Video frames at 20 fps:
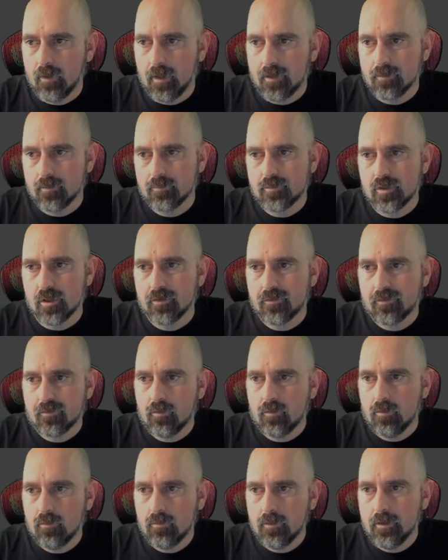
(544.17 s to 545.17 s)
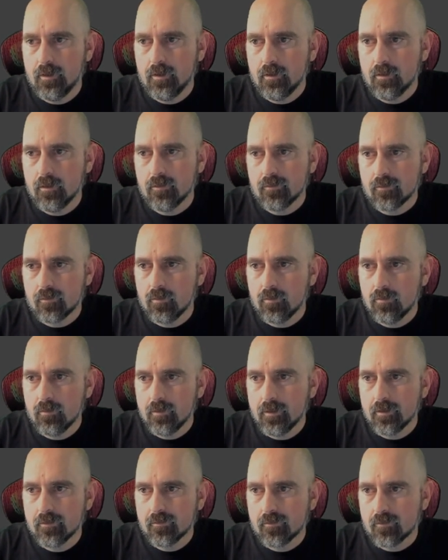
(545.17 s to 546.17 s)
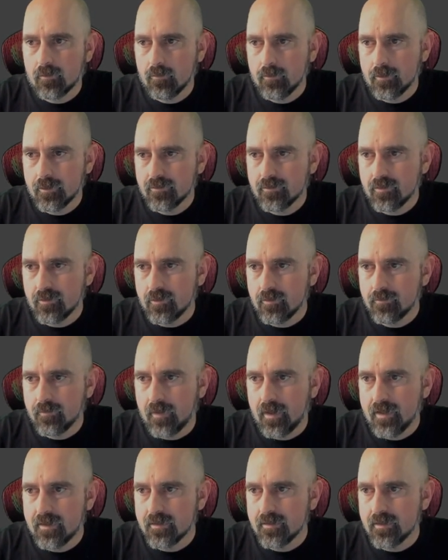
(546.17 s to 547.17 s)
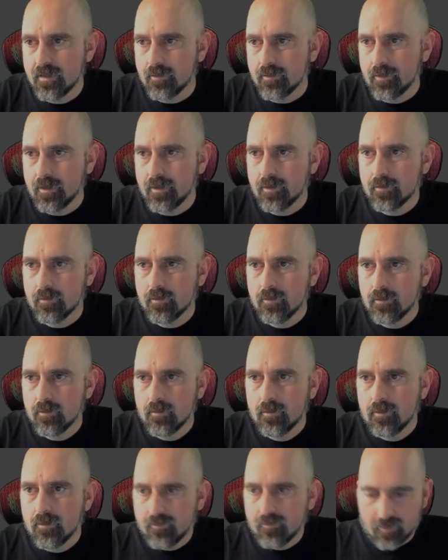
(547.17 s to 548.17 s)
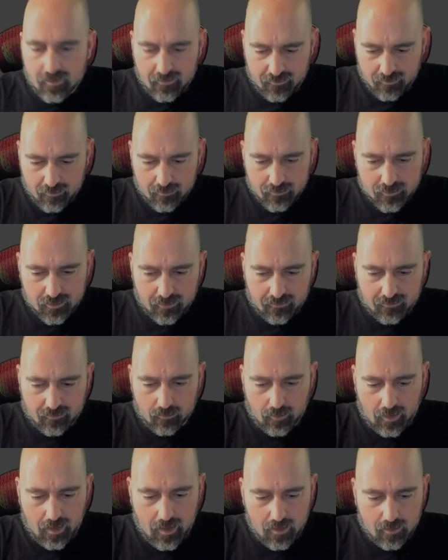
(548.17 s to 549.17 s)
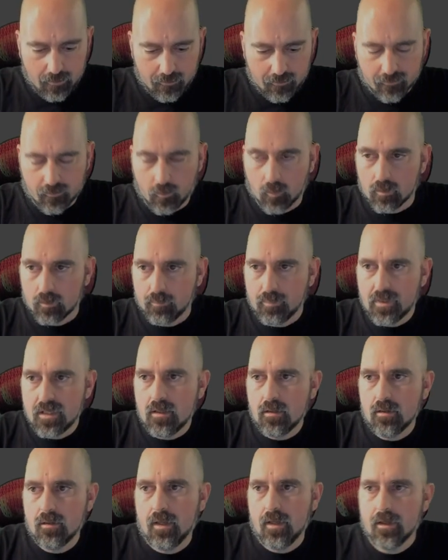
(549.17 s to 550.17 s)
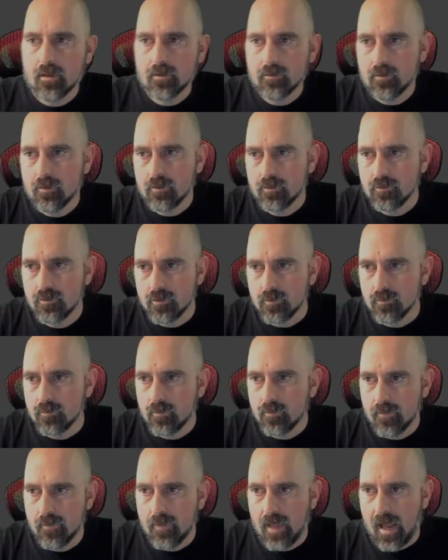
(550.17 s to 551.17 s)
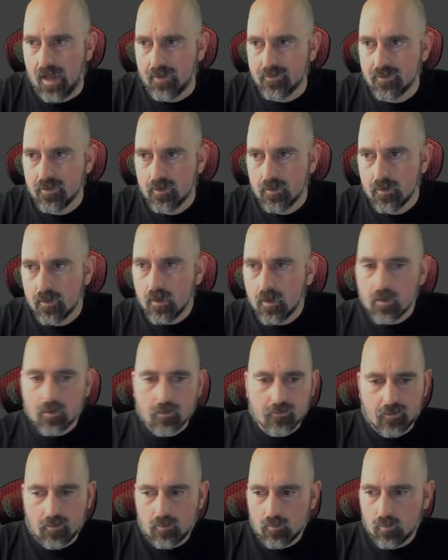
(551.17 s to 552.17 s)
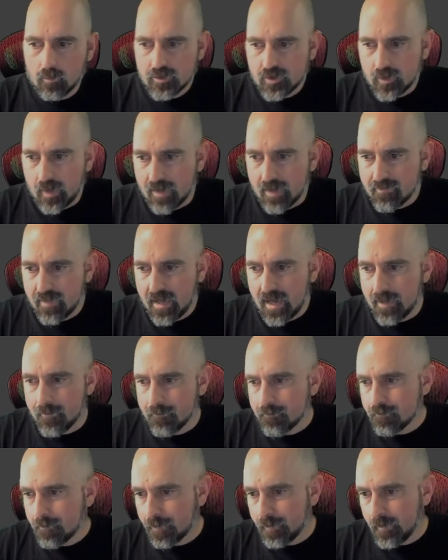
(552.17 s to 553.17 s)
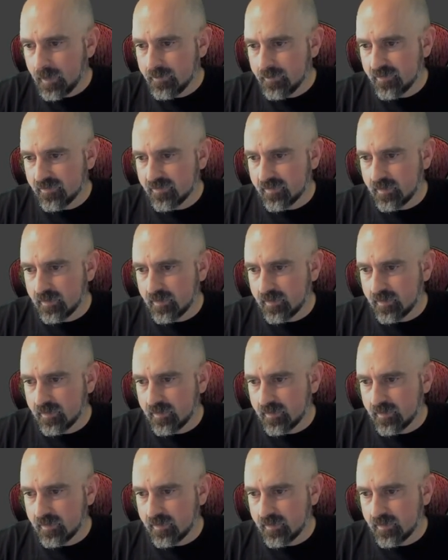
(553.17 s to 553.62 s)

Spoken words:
end up just scrolling and scrolling and scrolling until you find it down here. It's easier just to A_B and do that. So once you have that, this